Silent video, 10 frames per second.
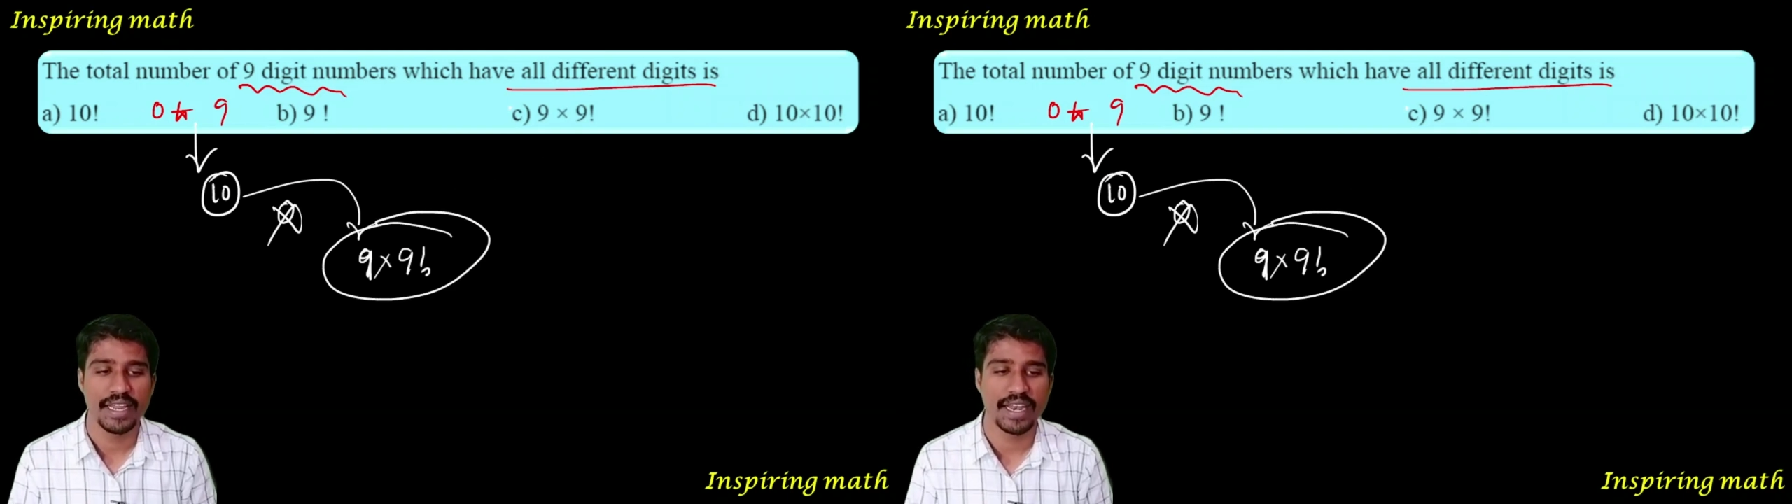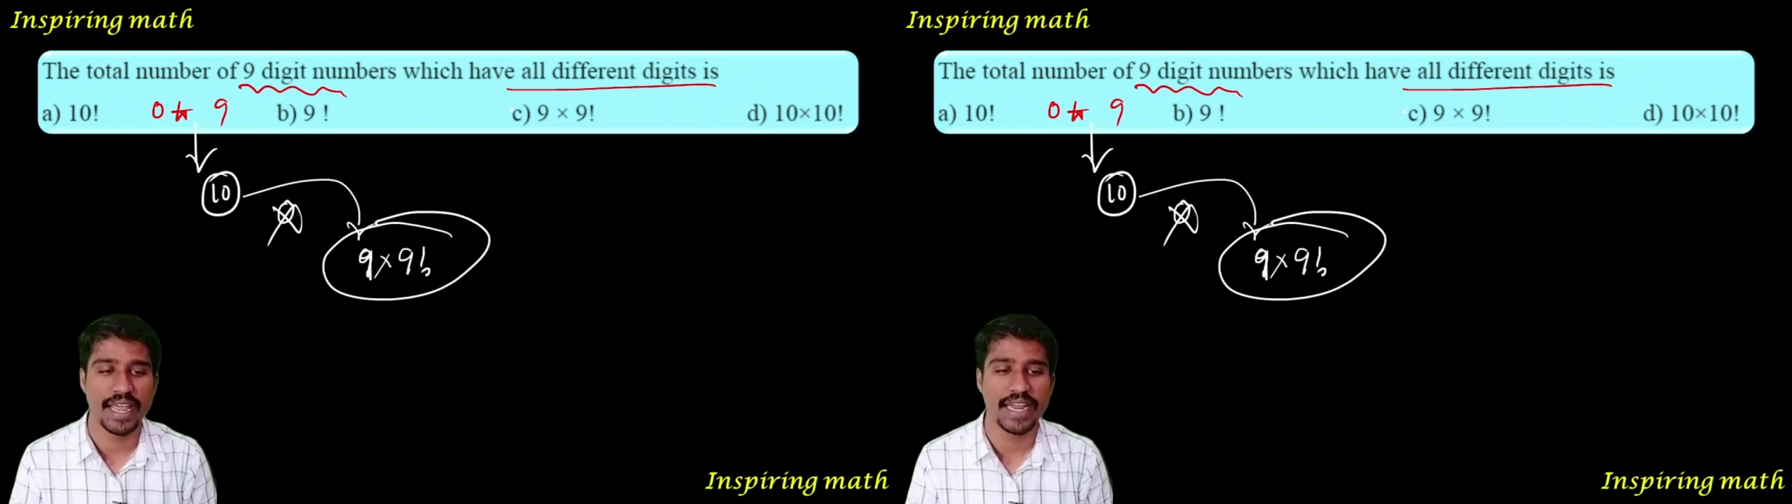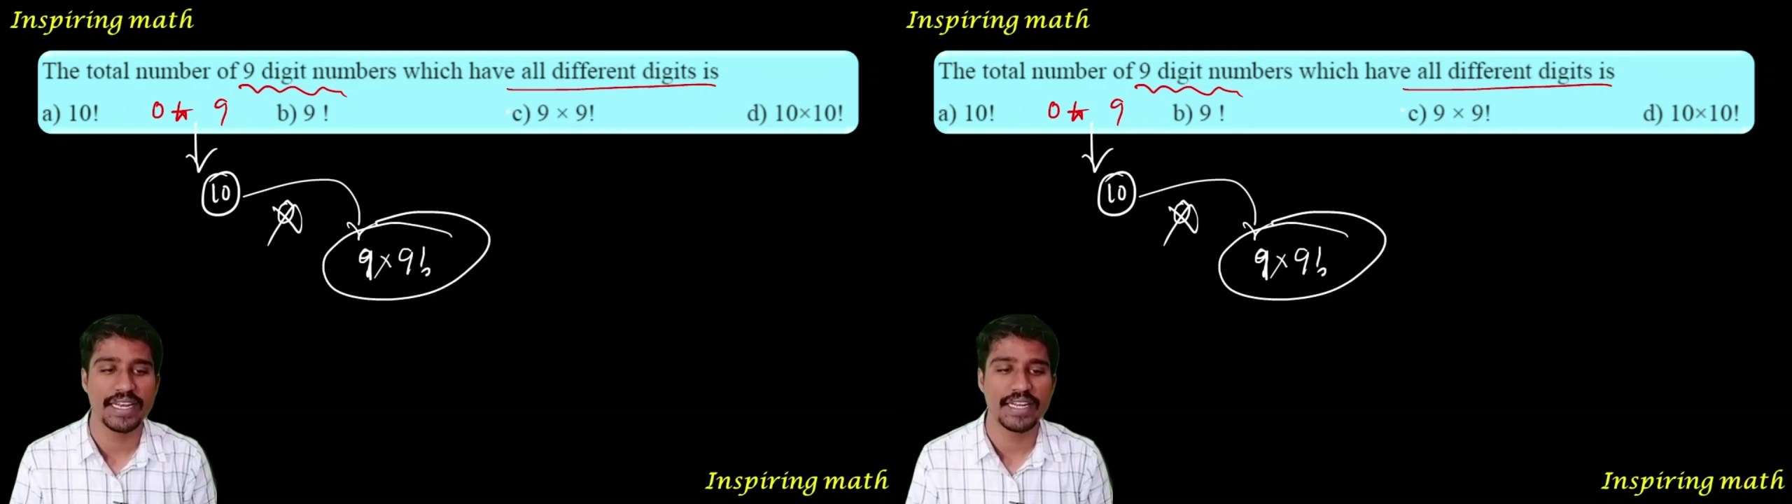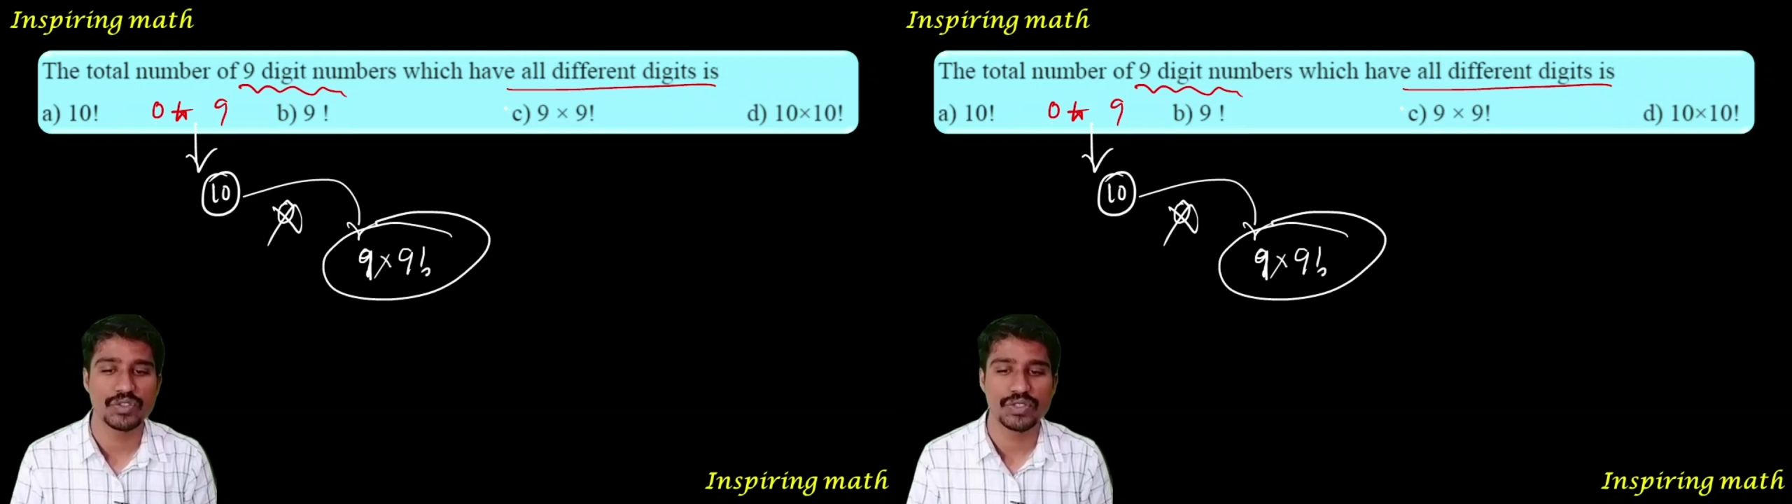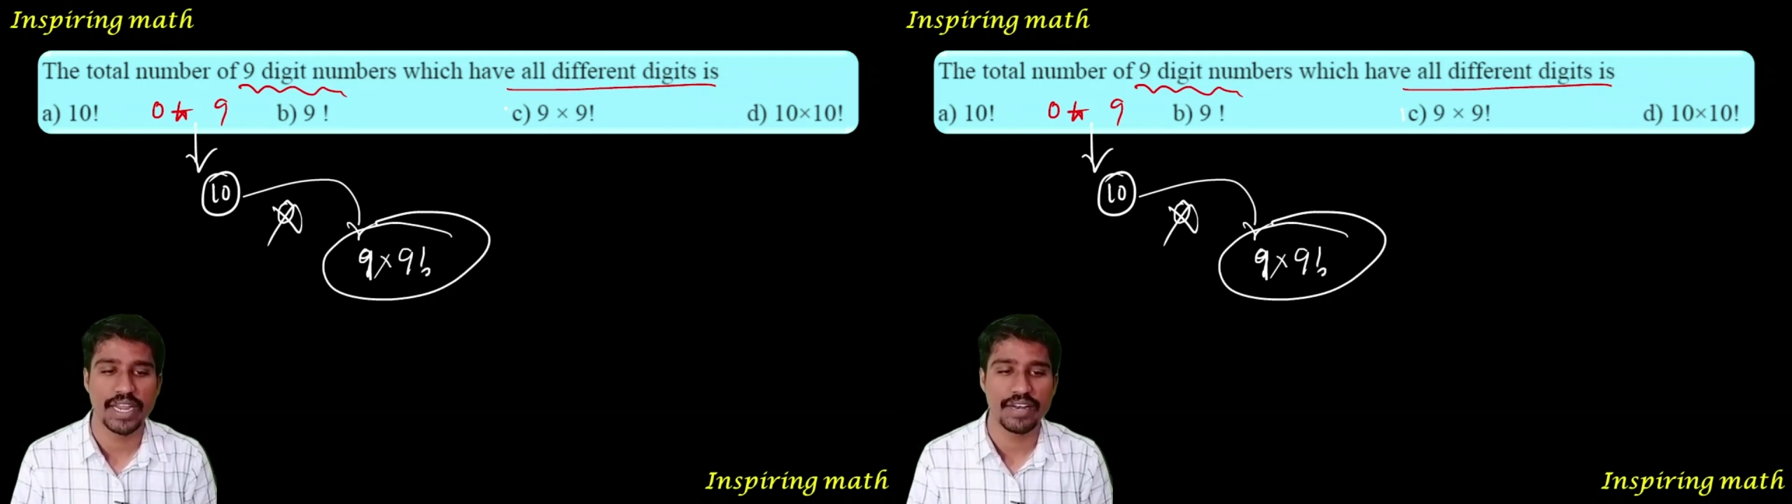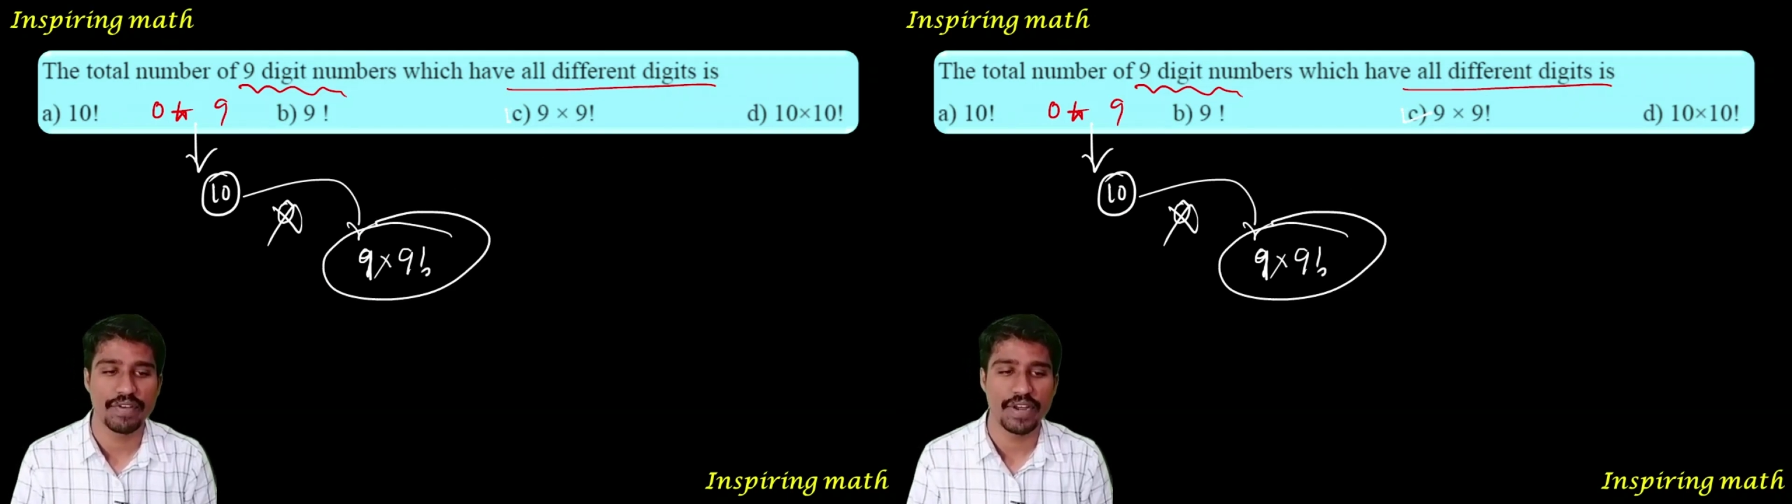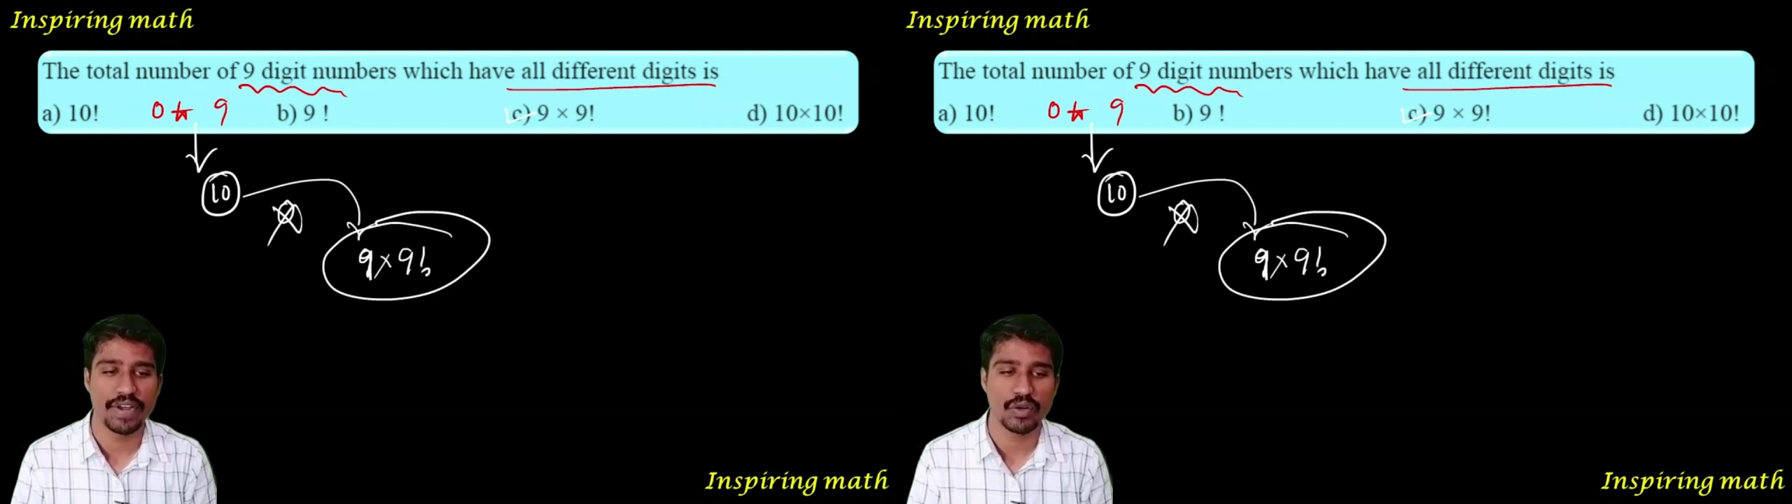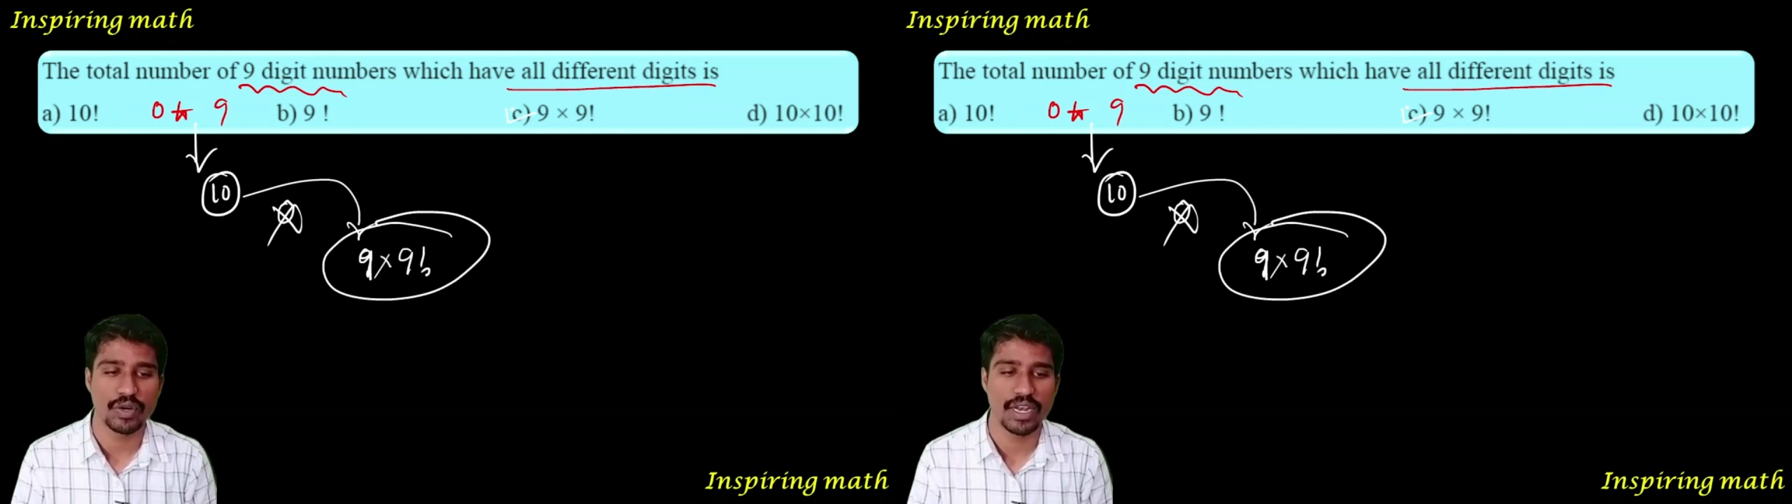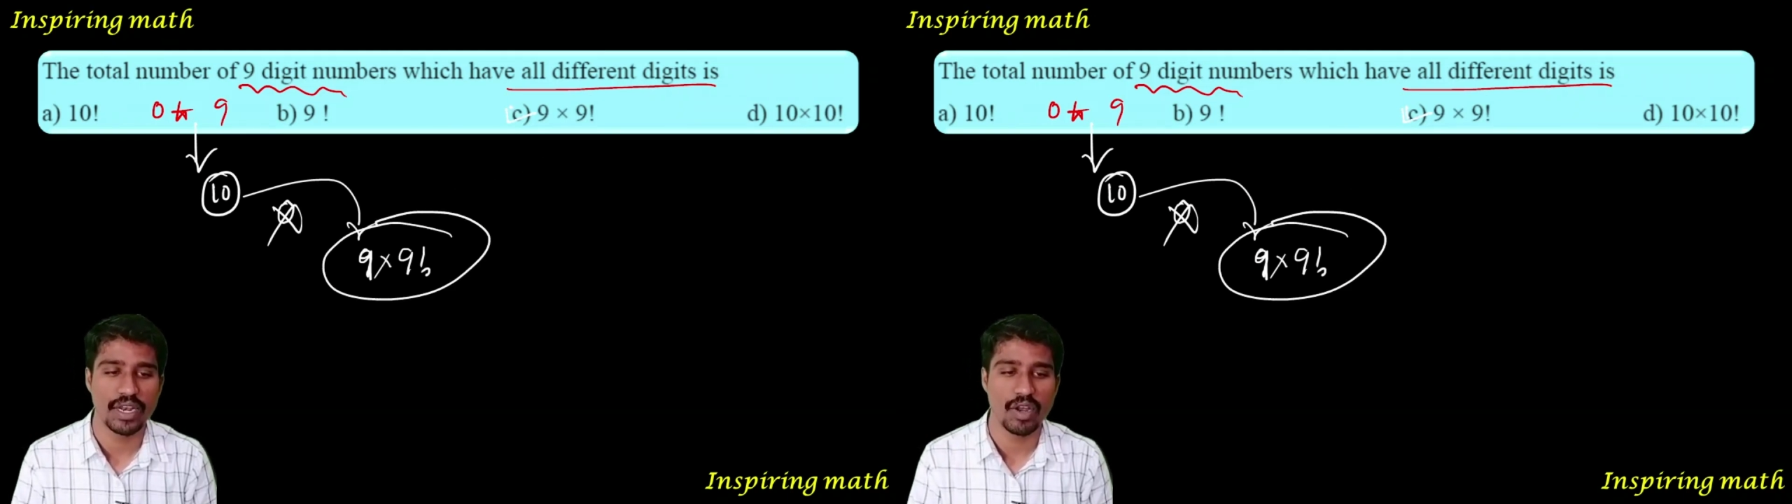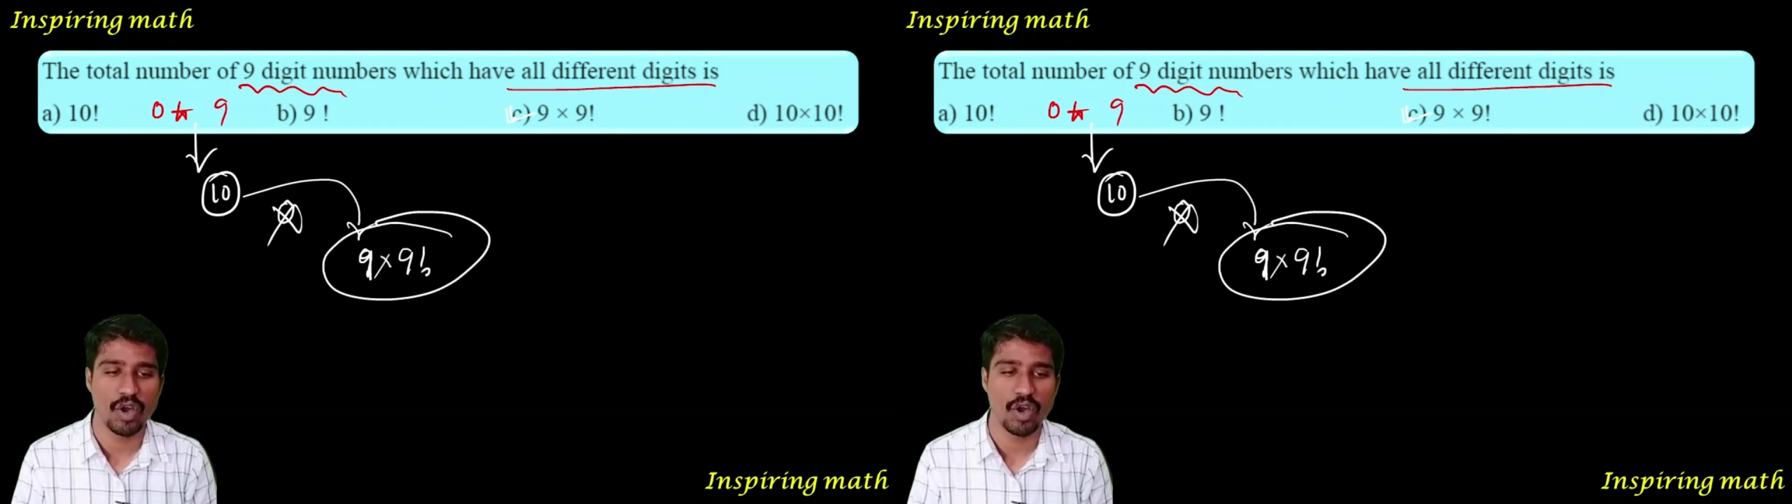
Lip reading: 9 into 9 factorial.